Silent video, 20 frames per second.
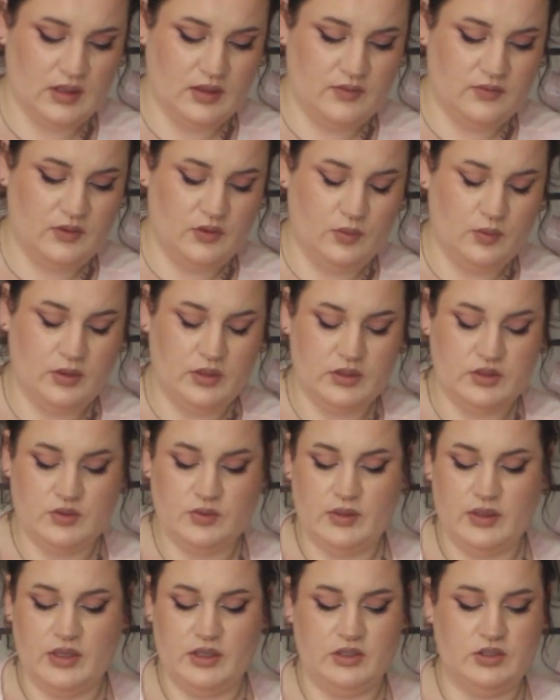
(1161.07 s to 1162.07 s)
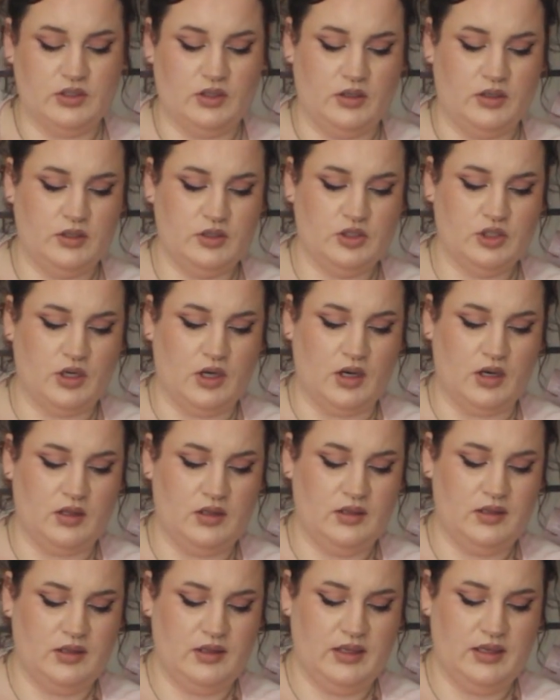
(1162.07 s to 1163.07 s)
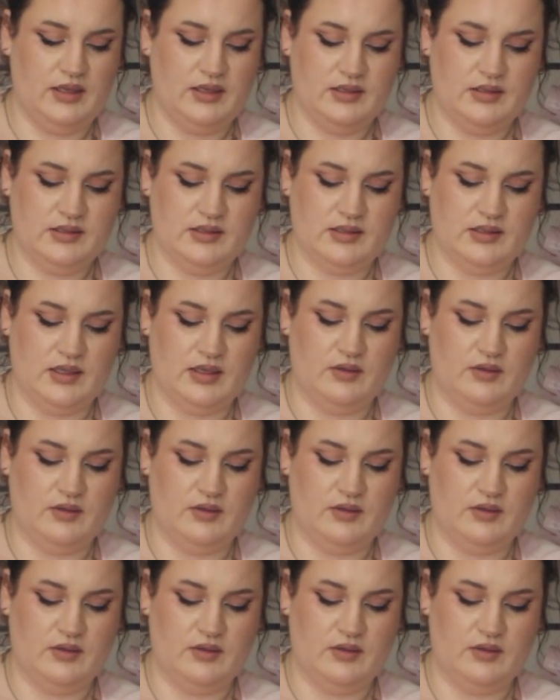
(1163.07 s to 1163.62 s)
If you want to do like a dark chocolate glaze,